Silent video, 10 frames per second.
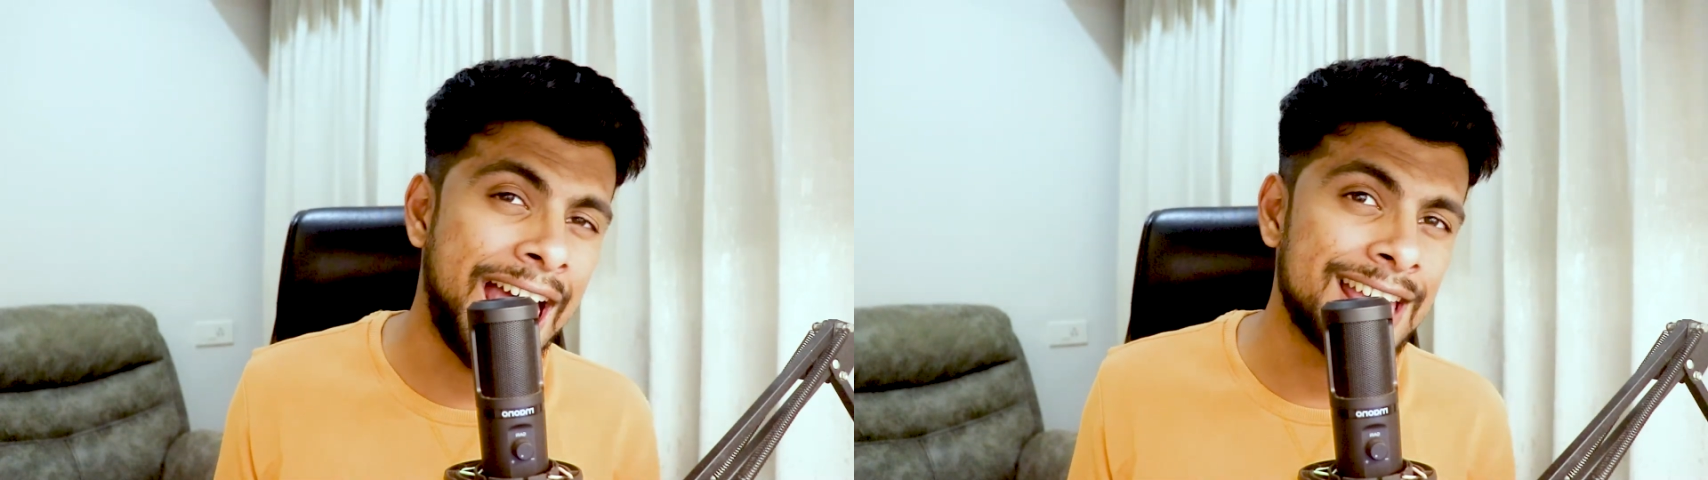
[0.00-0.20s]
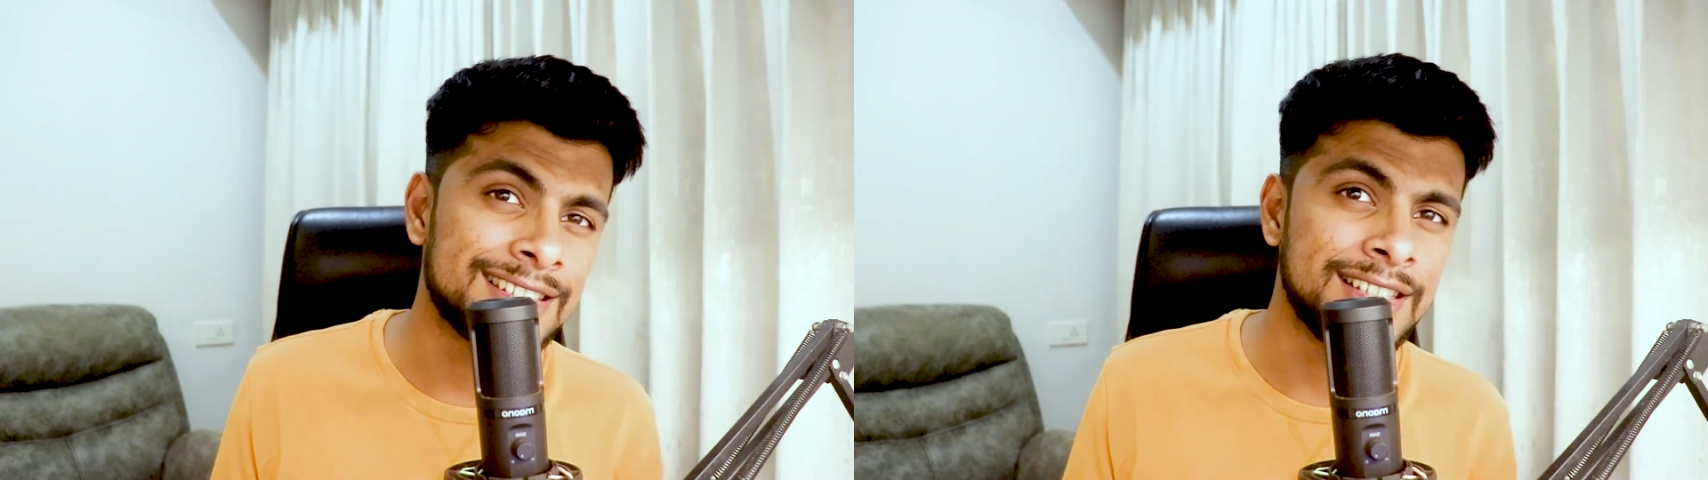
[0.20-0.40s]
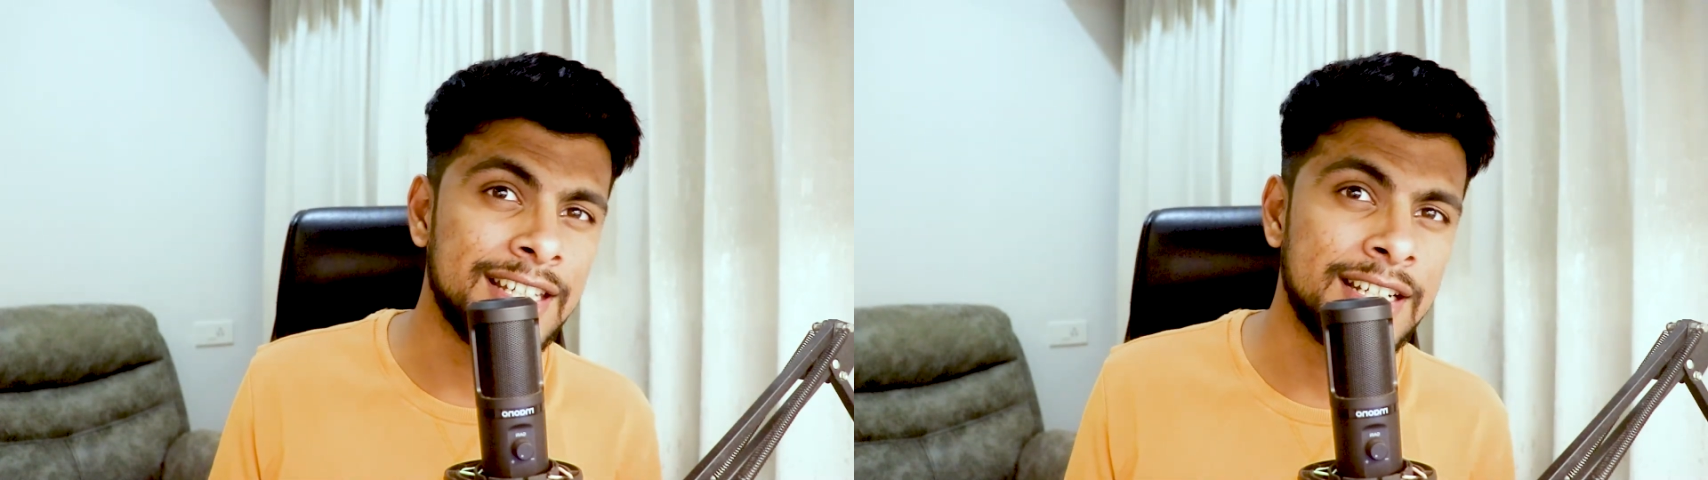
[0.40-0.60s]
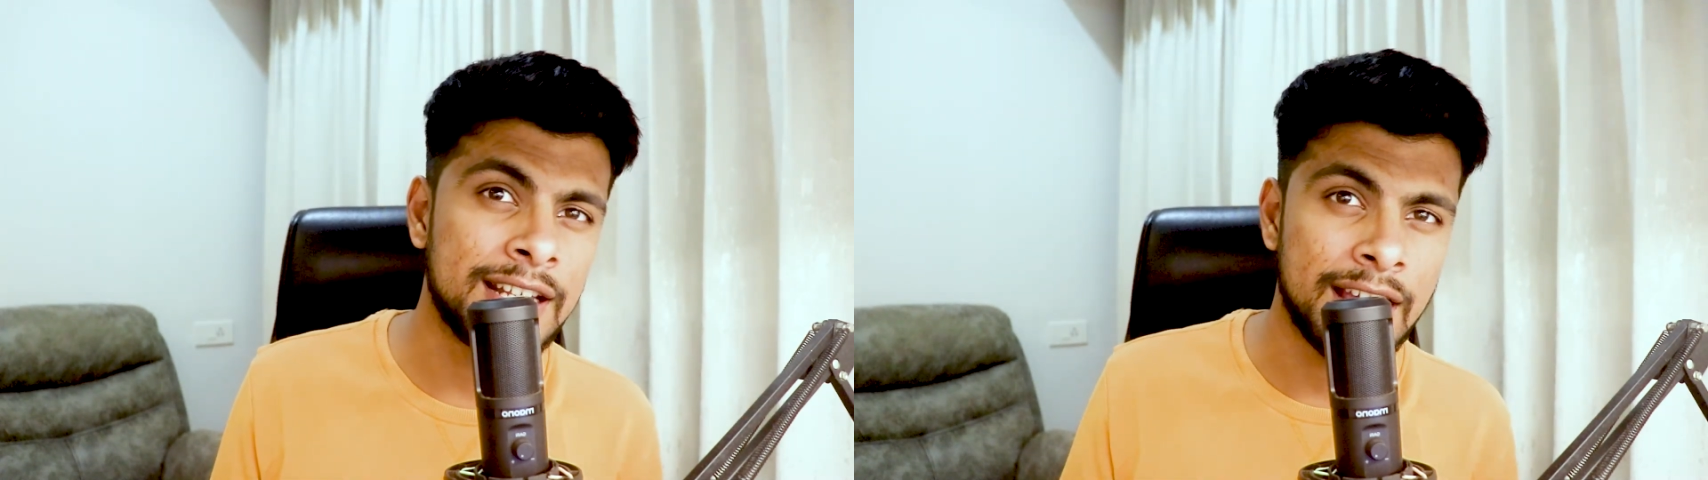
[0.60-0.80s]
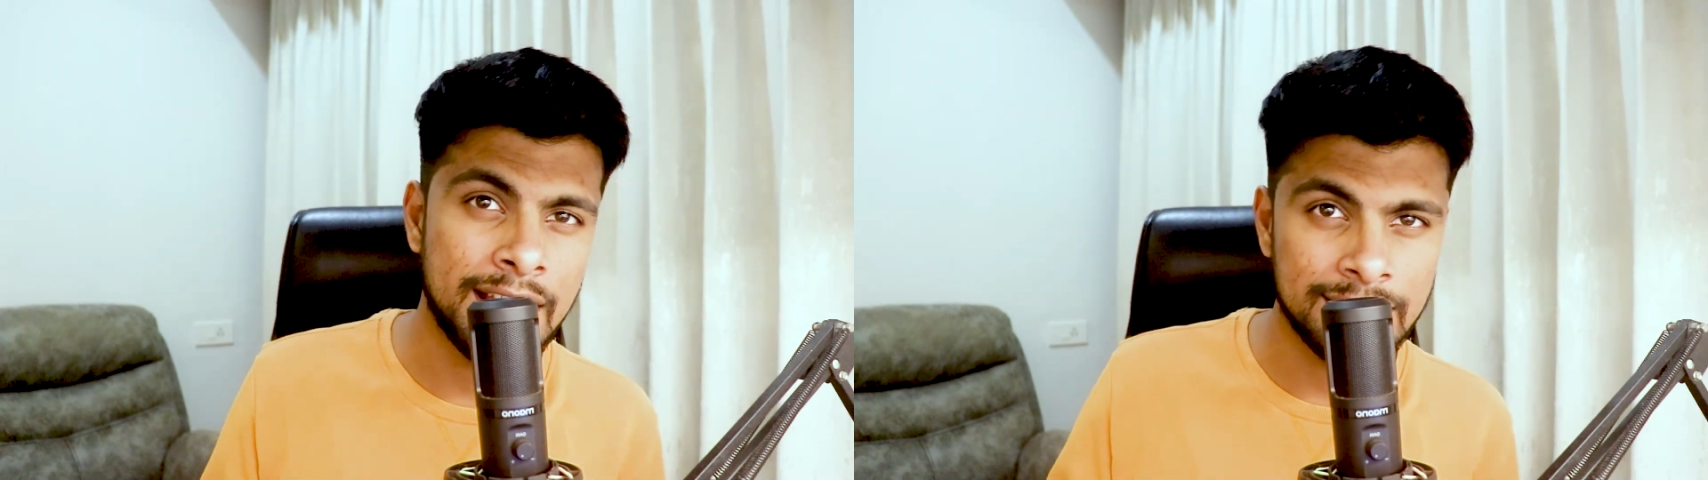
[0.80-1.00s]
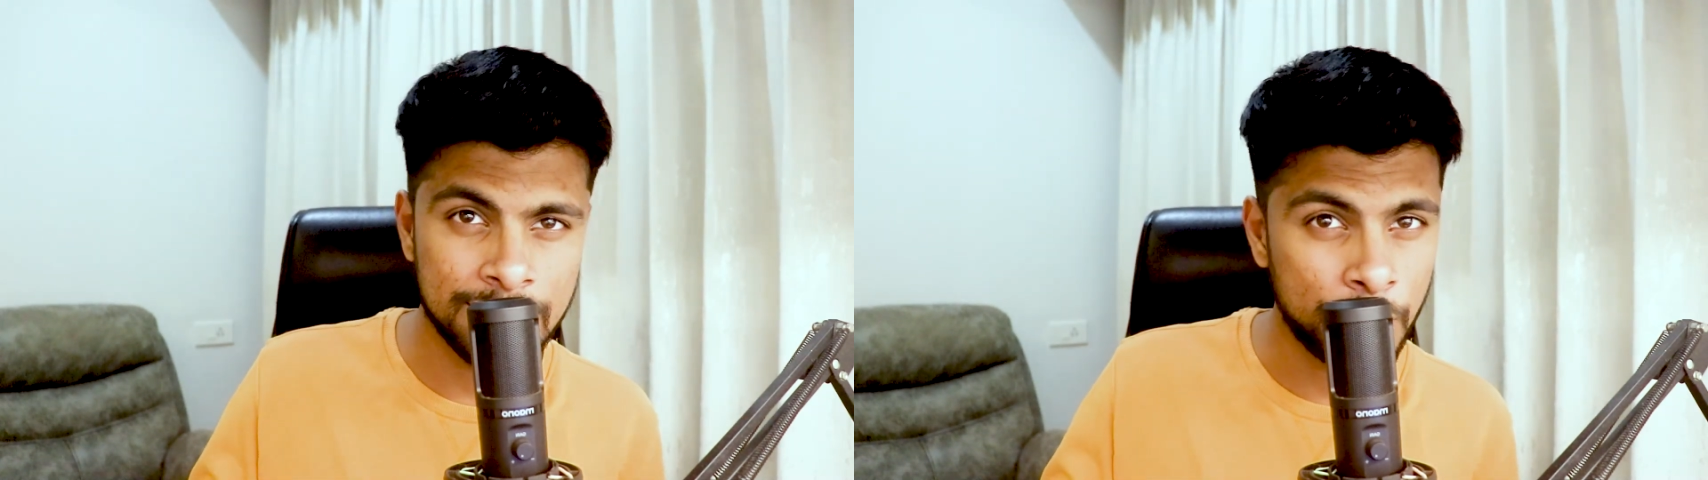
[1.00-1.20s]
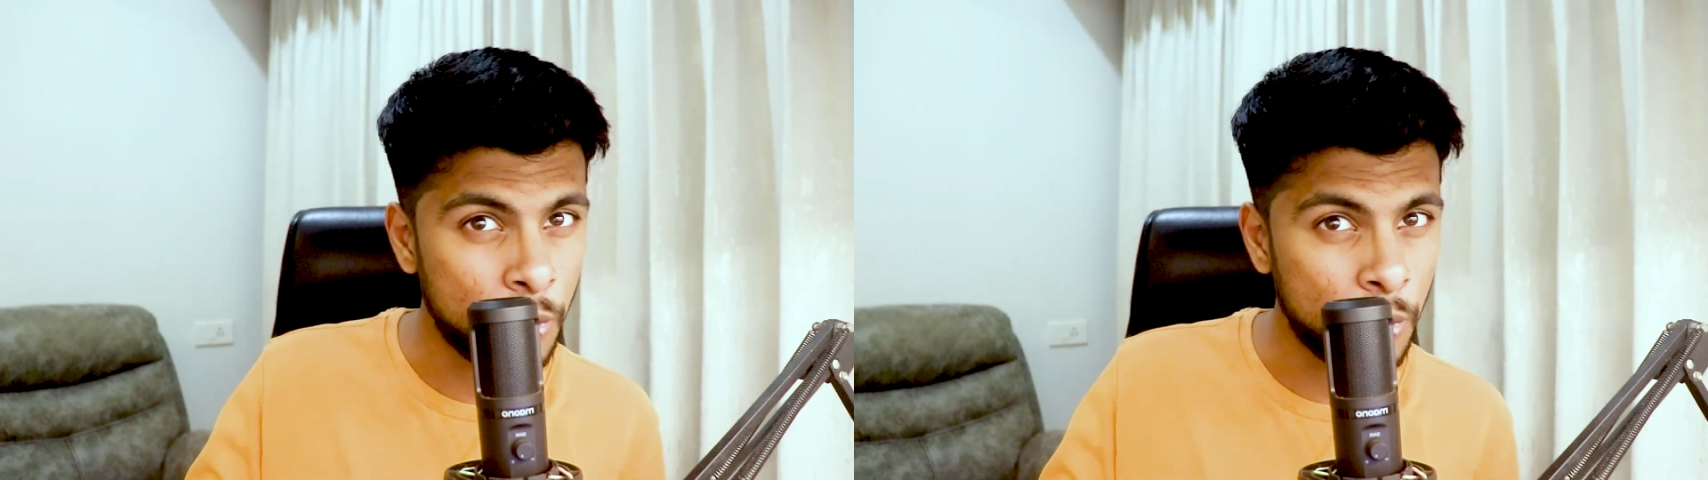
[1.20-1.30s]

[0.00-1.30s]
as late as